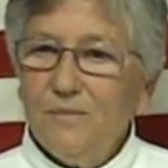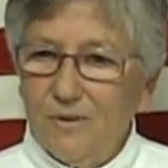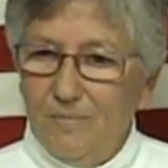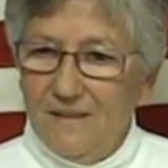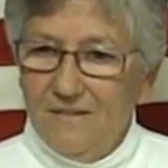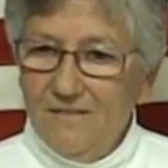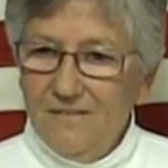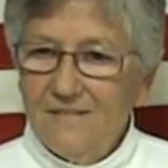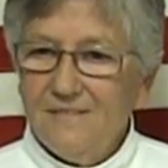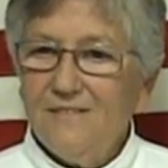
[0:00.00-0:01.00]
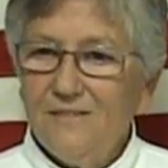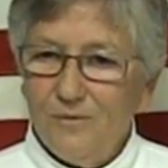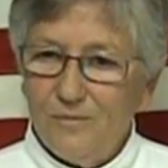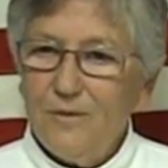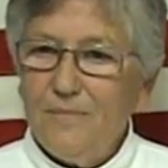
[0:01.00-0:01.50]
Budapest. Mm -hmm.
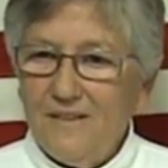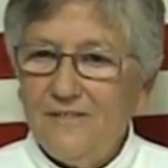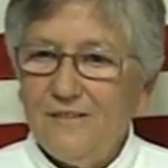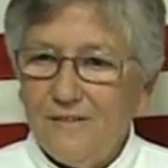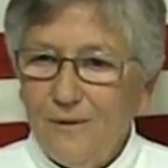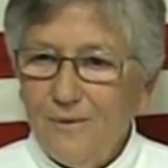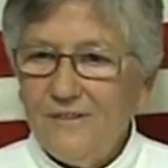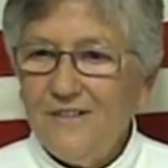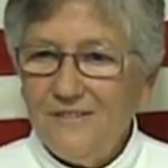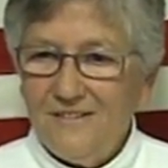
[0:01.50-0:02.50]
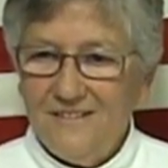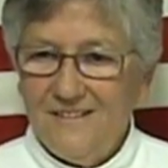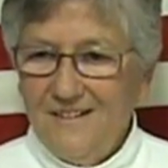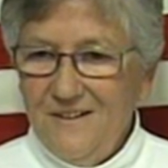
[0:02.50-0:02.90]
So Budapest is closest,